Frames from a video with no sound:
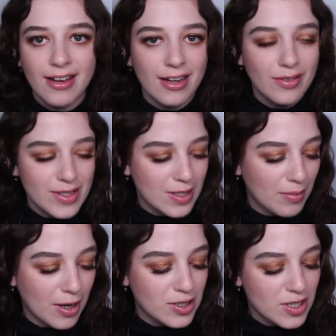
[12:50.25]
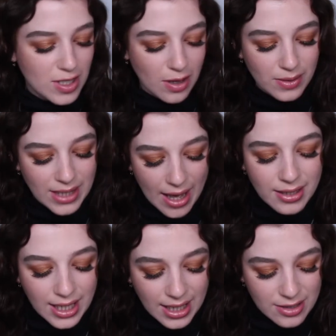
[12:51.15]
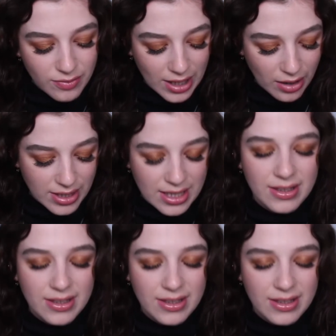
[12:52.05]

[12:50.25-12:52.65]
I love it so much. So yeah, Naked Reloaded.